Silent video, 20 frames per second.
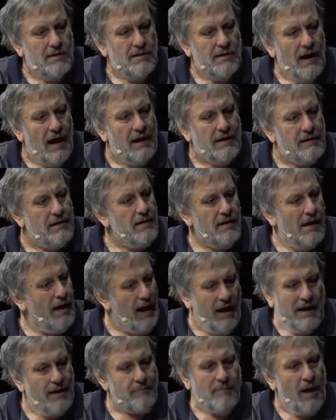I
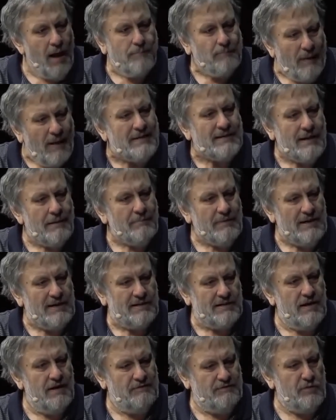am a pessimist,
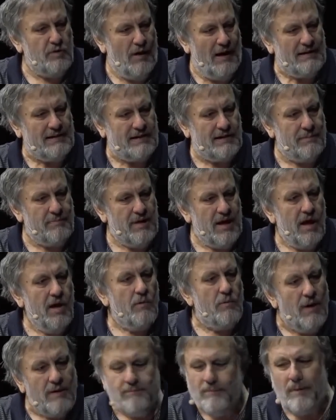if you ask me.
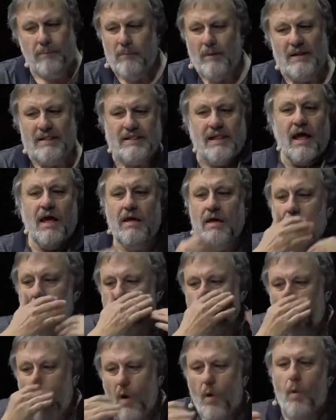When people say,
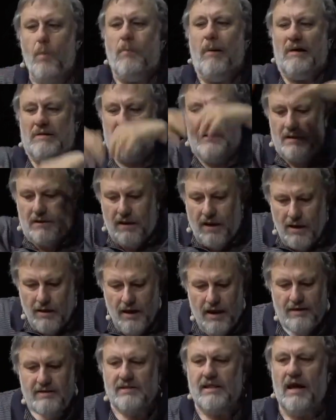no, but
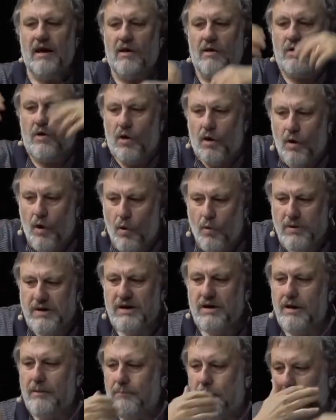they are
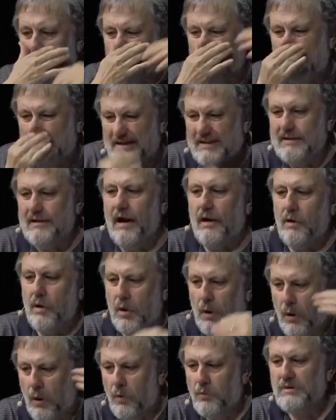growing, protests are
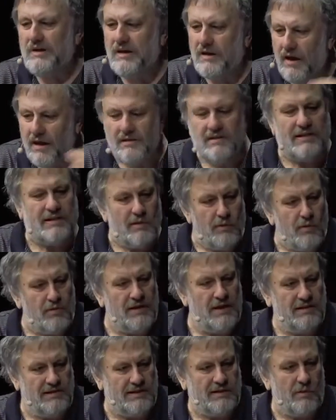growing, and so on
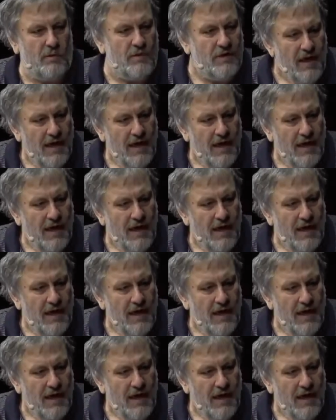and so on.